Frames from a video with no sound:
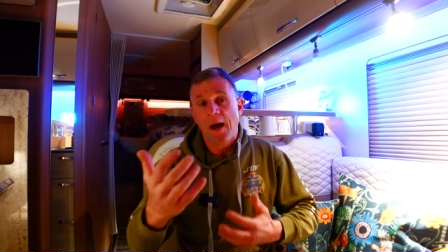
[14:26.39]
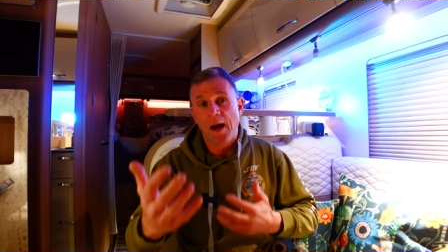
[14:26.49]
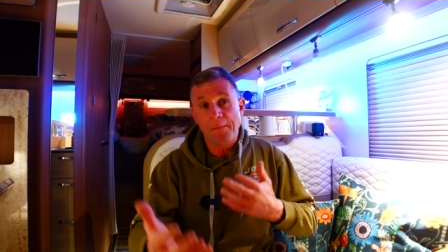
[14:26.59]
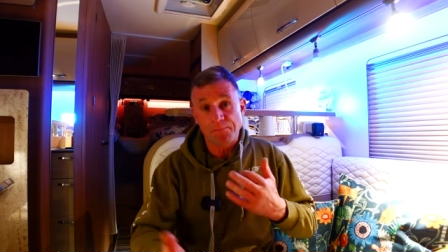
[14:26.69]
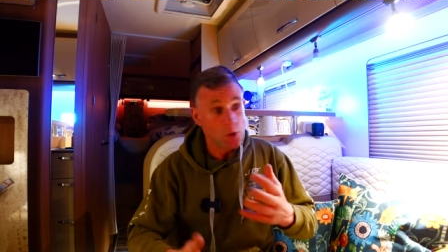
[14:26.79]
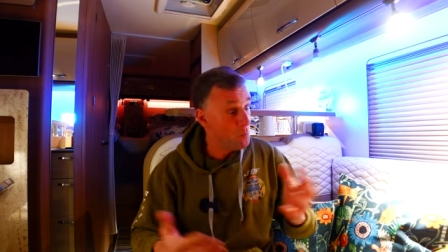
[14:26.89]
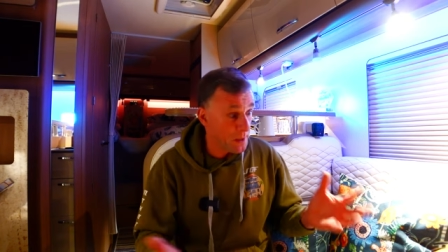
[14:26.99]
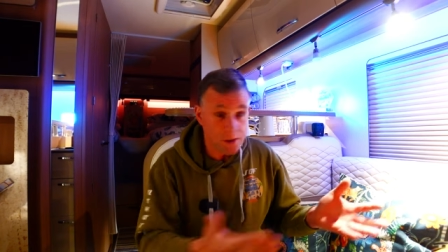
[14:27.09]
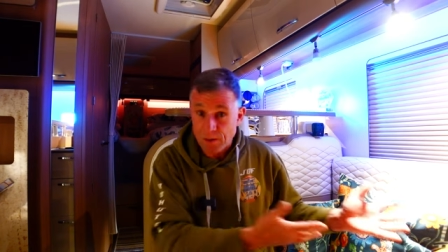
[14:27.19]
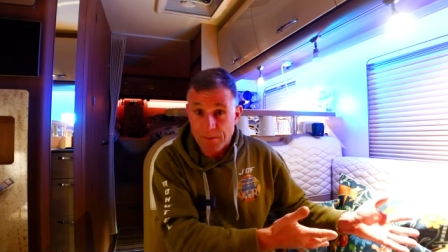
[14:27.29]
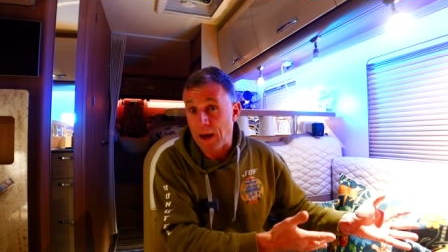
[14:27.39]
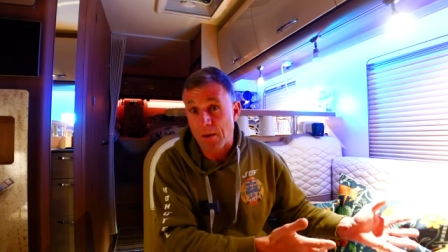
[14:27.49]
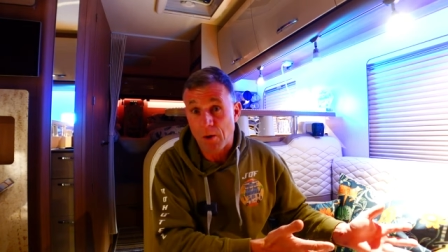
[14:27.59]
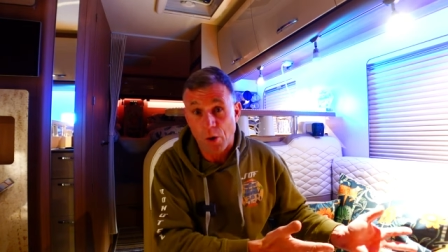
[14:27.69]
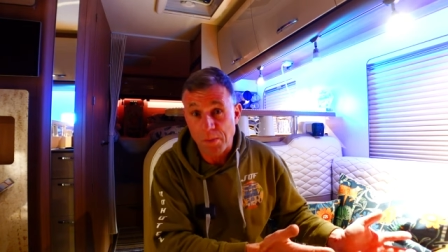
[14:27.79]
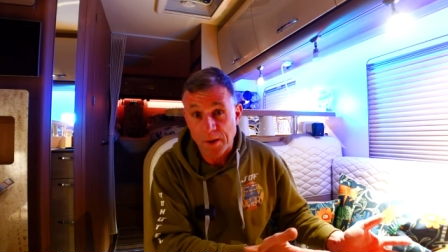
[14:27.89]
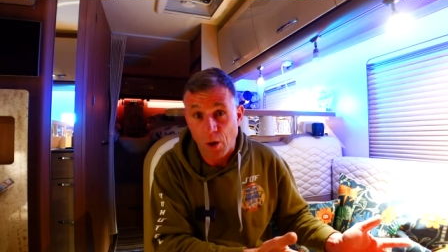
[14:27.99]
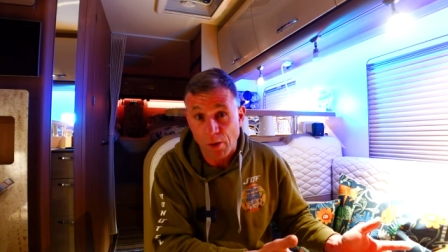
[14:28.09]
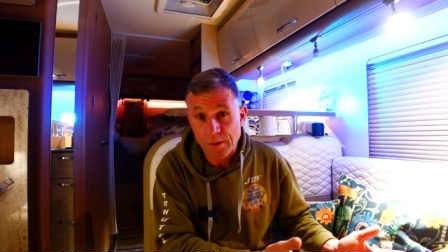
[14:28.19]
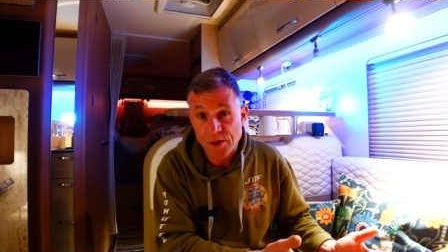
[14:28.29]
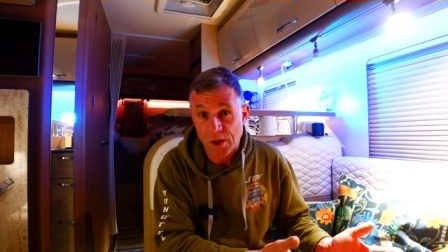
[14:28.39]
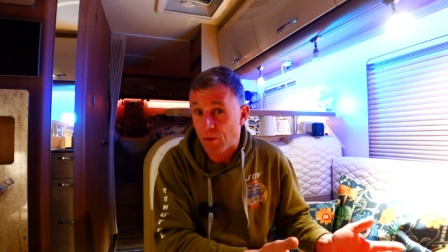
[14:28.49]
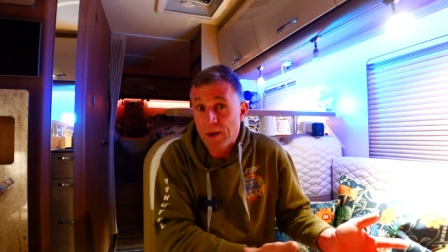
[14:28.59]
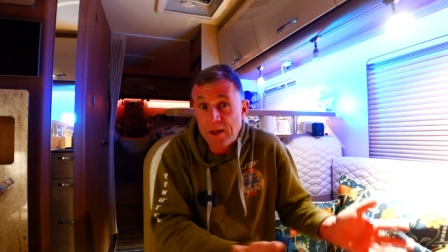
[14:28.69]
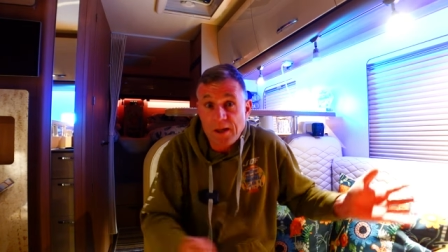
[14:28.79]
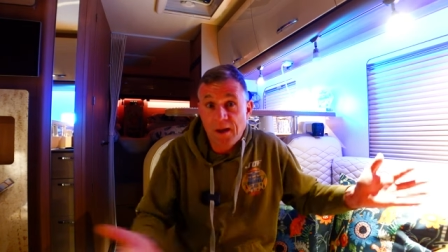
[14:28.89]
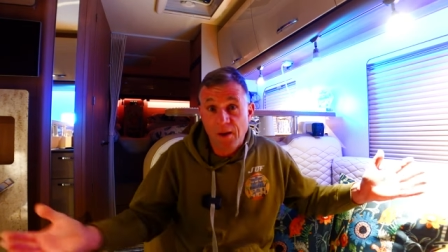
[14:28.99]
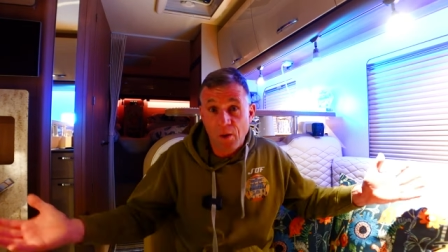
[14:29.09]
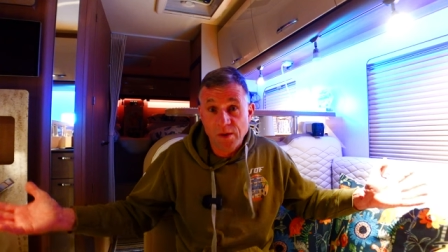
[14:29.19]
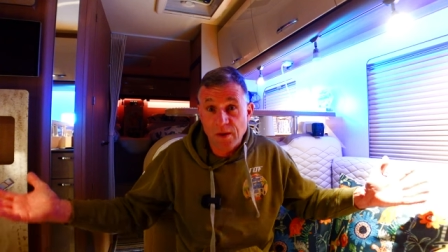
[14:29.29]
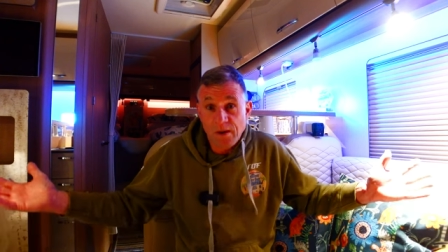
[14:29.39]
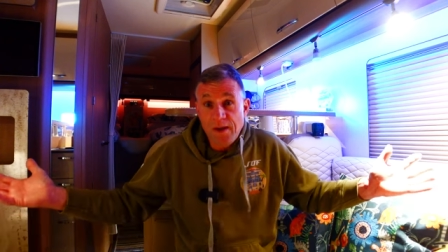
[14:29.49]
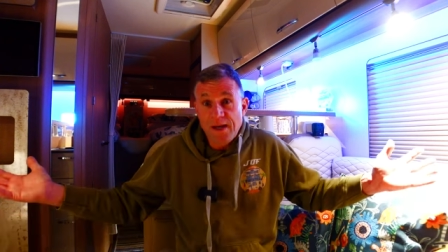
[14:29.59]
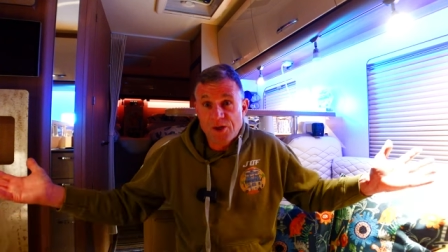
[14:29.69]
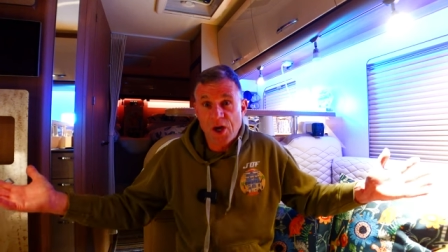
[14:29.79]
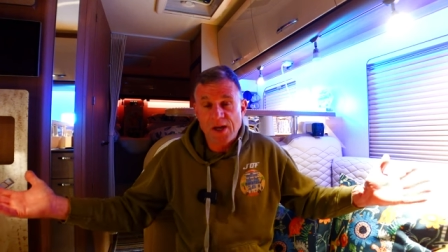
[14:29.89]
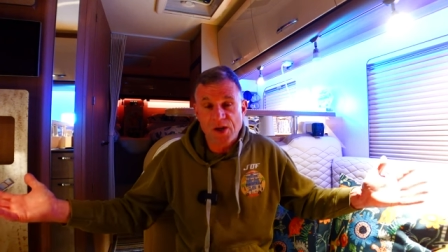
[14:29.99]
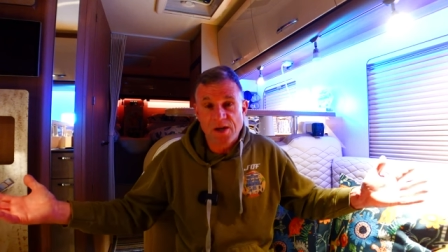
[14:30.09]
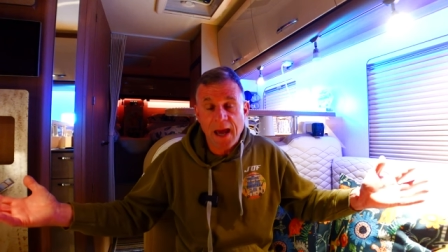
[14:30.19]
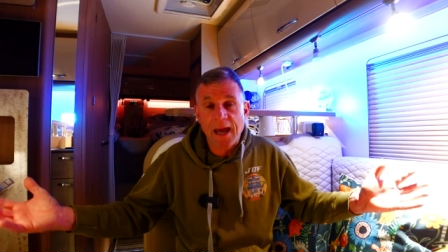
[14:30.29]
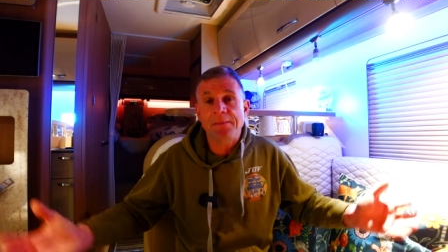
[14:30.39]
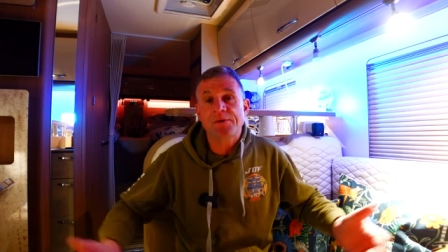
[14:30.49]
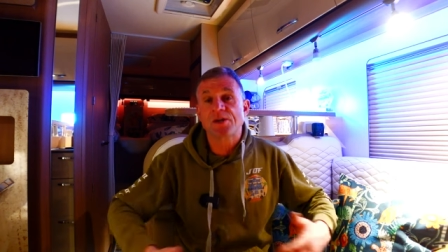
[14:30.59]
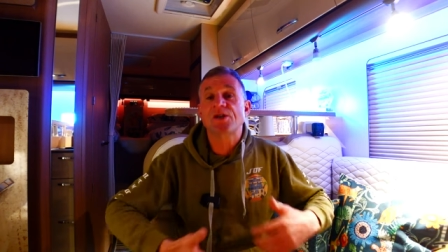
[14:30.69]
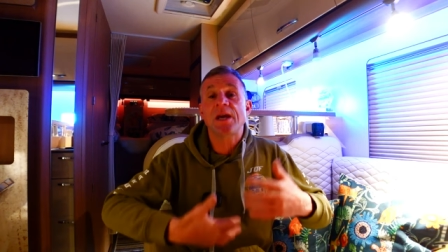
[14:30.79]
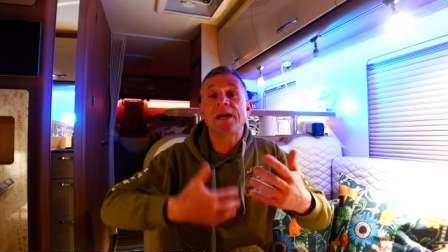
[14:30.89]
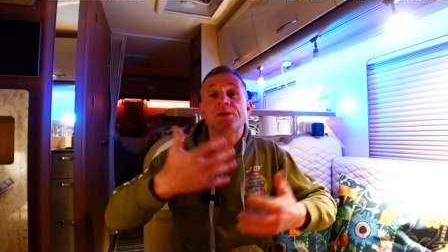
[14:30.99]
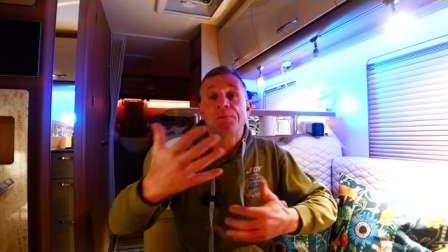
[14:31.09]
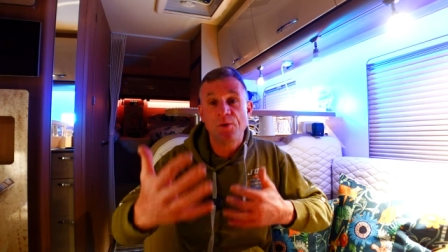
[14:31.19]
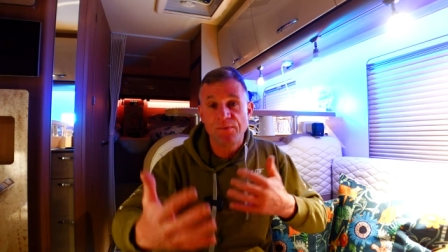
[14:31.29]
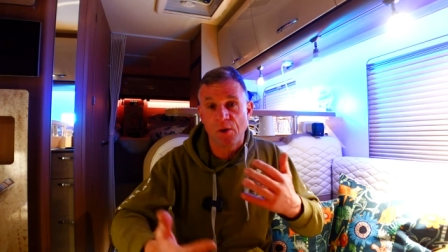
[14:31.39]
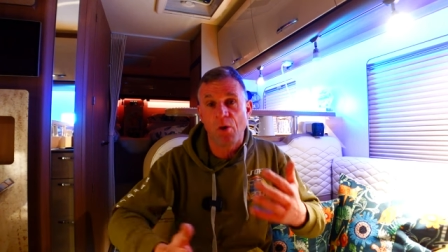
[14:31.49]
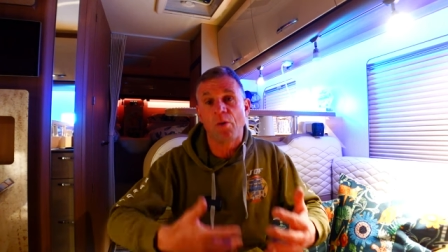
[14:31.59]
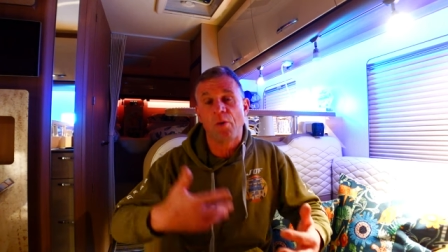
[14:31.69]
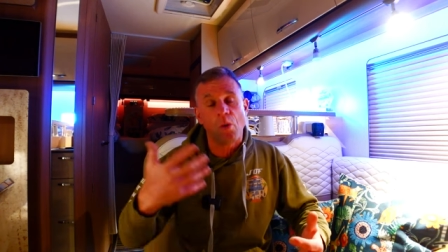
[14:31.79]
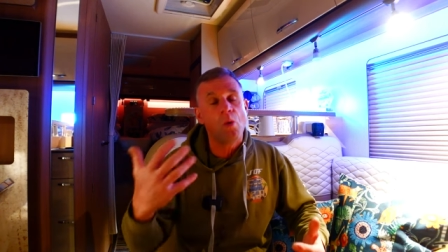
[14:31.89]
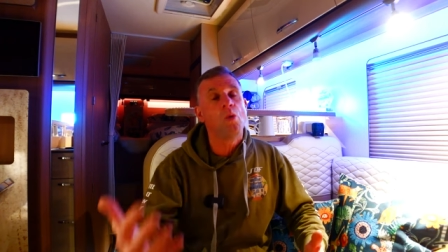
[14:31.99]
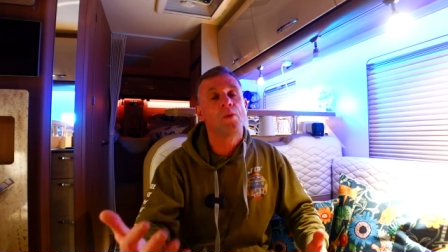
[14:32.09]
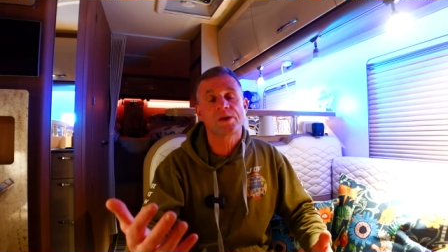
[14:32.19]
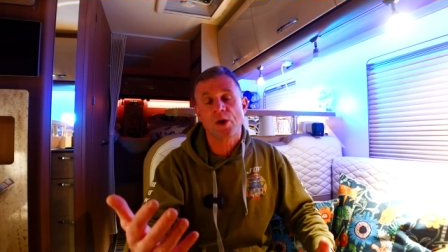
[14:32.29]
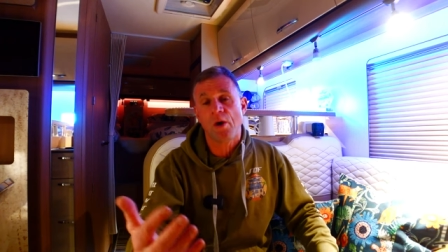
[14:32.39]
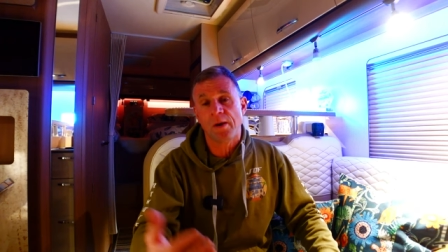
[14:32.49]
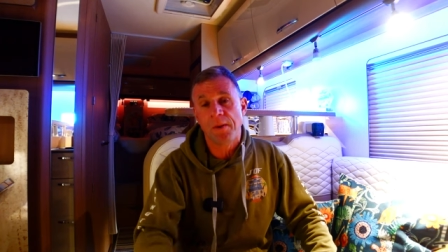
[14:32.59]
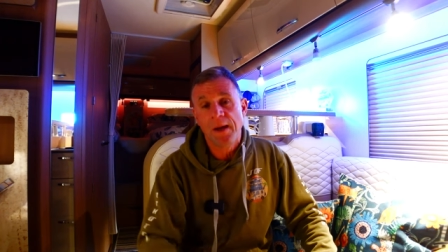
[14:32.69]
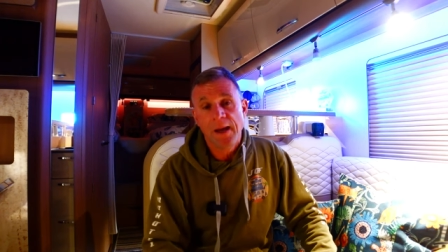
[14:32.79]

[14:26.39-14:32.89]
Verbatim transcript: um, new places, That urban gardens, crikey, it's changing names, there's things moving on all the time.